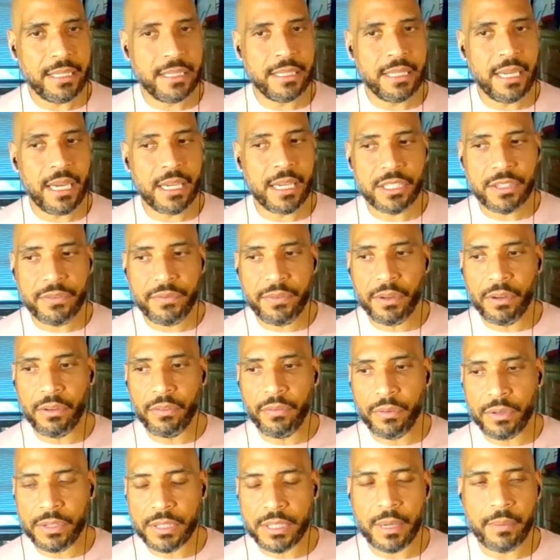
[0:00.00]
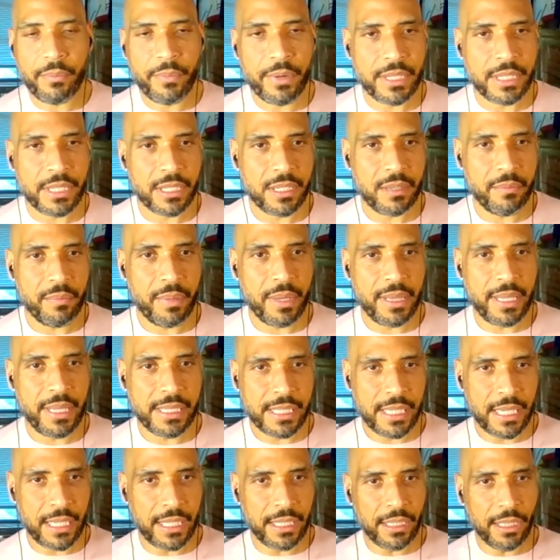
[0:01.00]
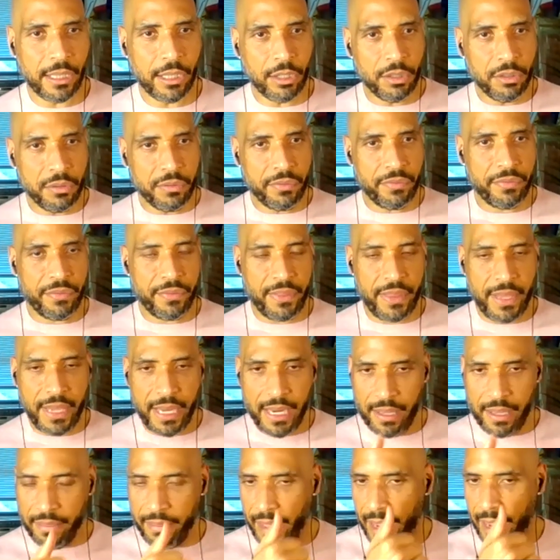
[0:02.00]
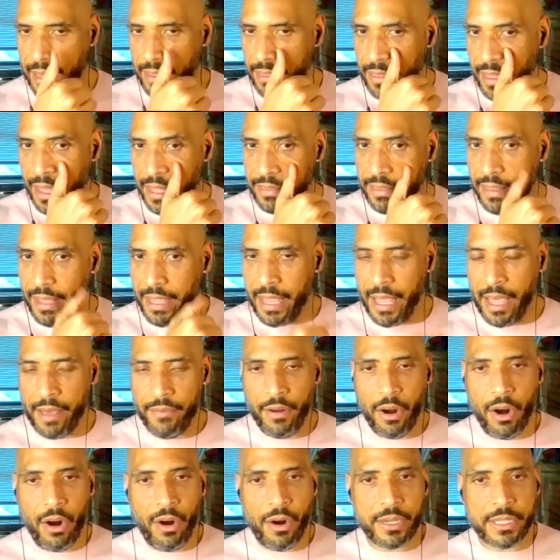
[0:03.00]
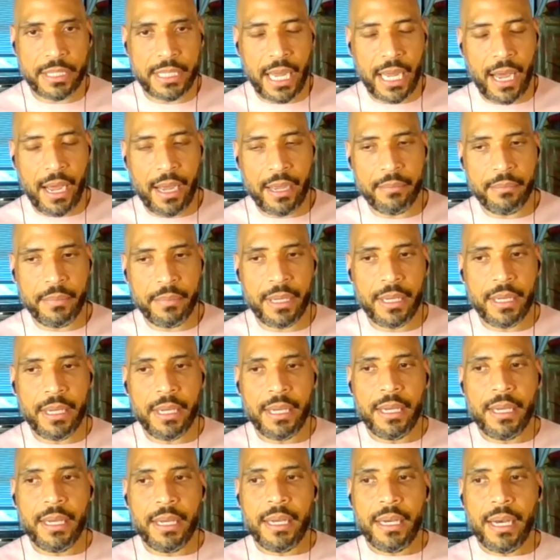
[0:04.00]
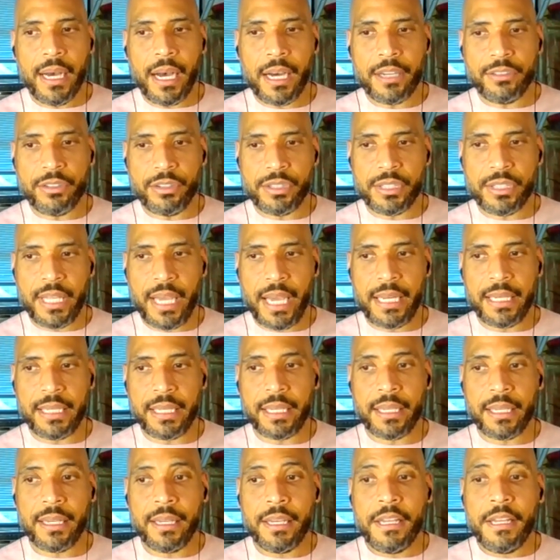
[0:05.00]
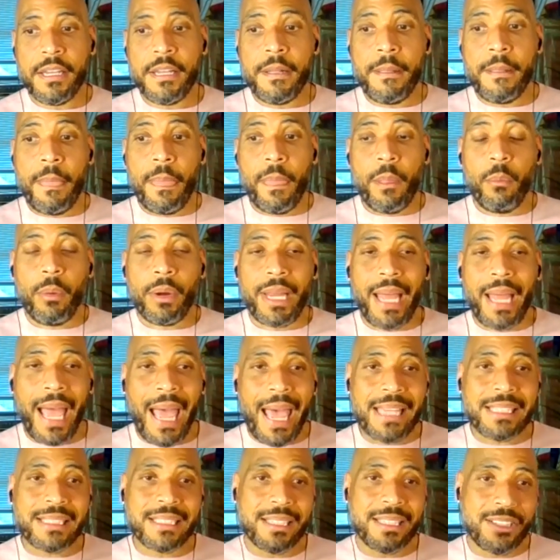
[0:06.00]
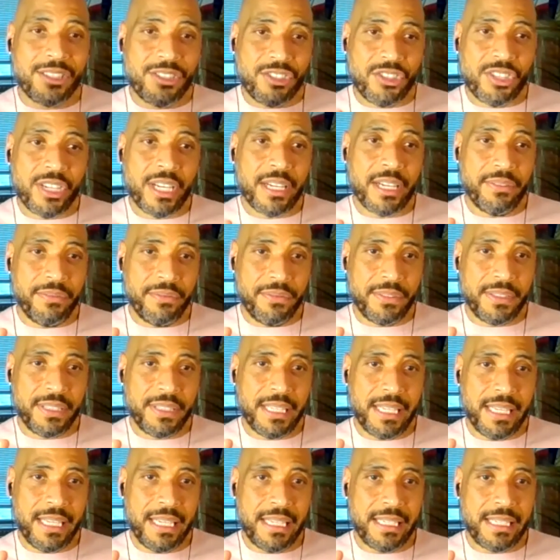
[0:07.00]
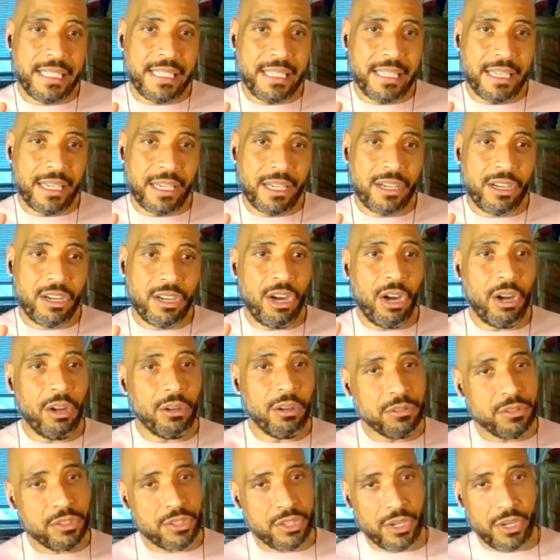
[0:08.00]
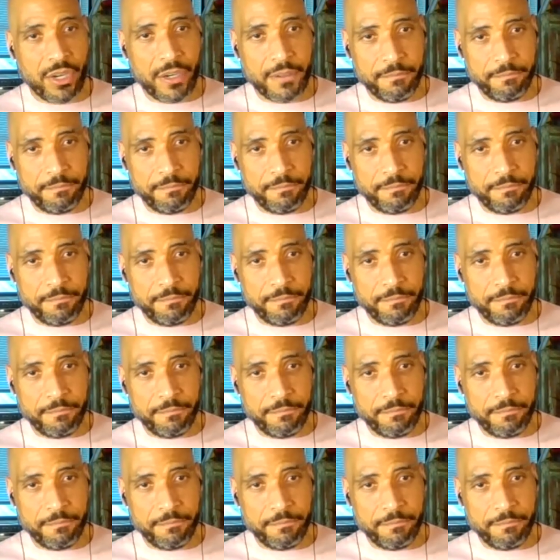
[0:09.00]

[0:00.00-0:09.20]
does feel for some reason to be this aloof thing that that they have a hard time understanding. What has to shift is the culture